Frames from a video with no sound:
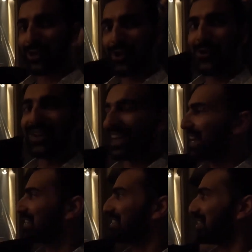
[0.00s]
too. Yeah,
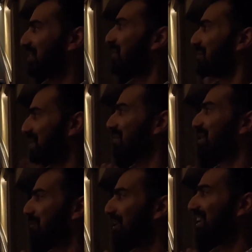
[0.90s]
yes, you know we
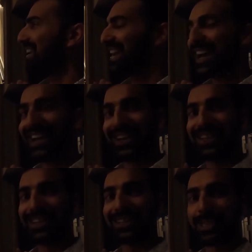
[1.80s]
will party
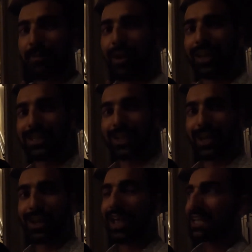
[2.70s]
again. this this party is
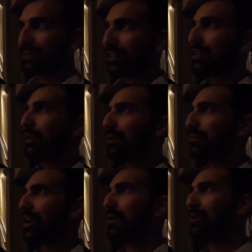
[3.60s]
gonna last for another
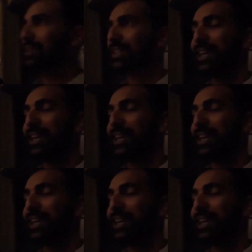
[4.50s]
24 hours.